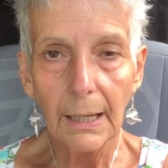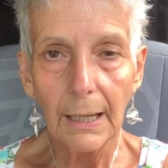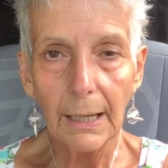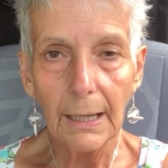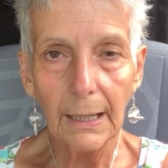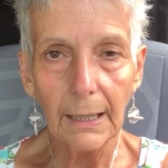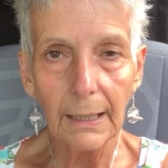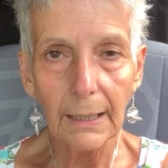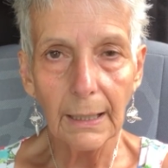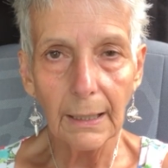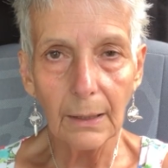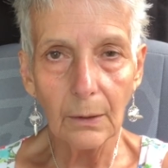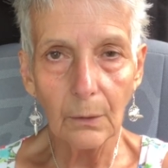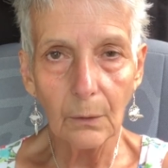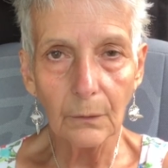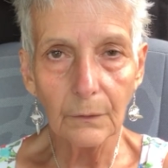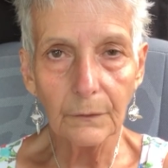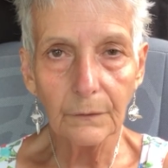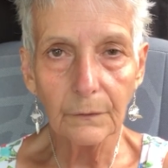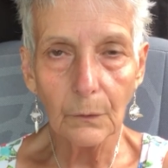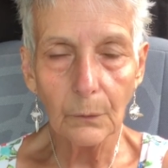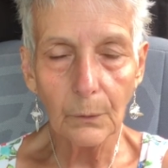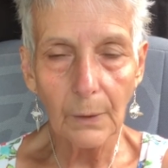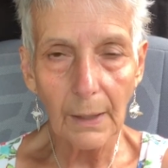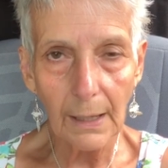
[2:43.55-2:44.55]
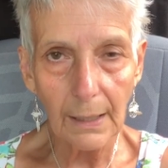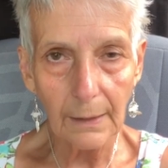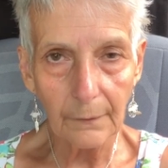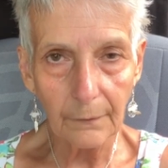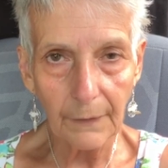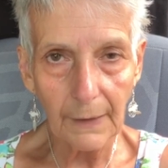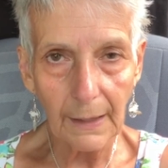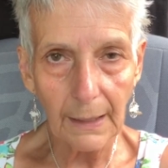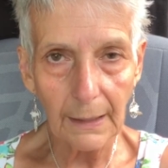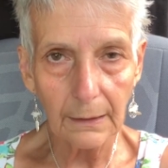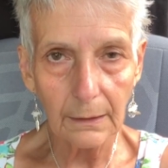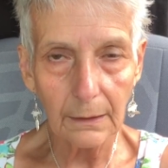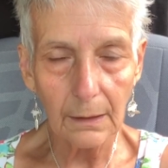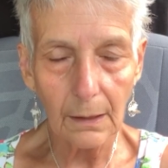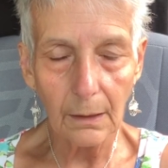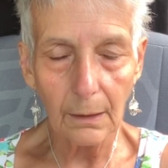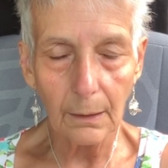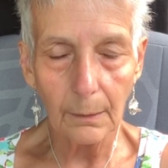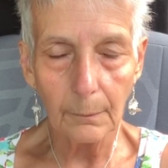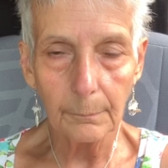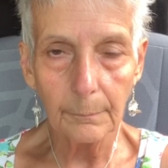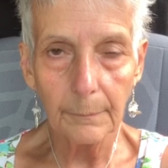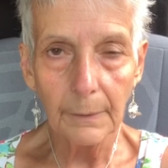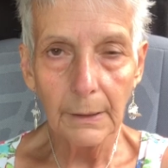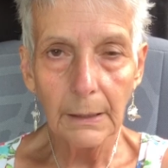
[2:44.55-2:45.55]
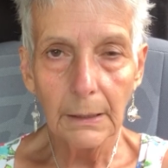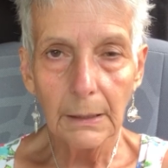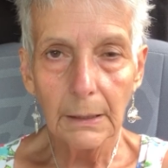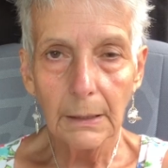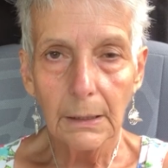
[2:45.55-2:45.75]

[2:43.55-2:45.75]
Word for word: And I also got that um,